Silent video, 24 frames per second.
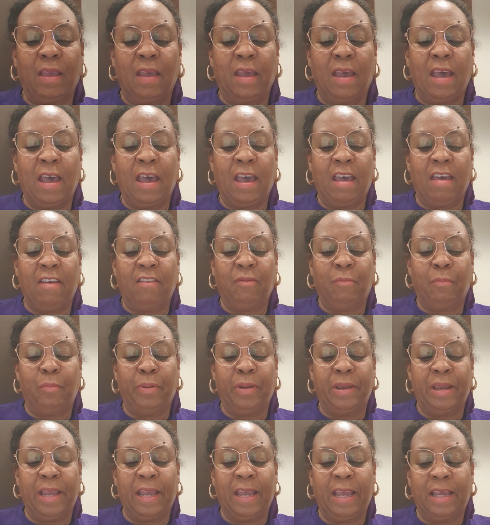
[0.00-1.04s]
I have
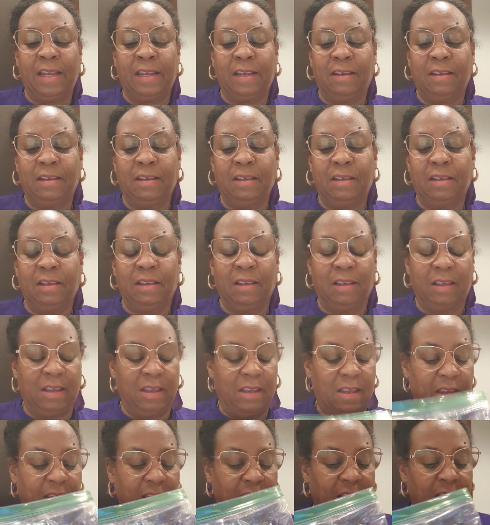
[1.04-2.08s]
banana,
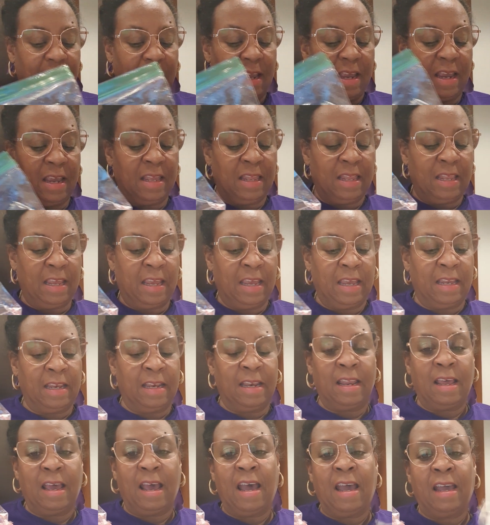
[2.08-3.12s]
and
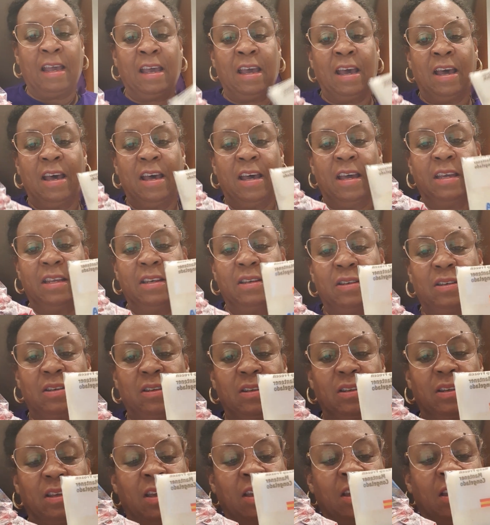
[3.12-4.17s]
then I cut
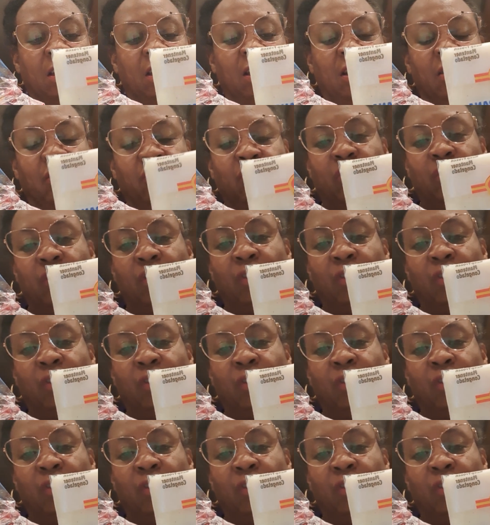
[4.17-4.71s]
100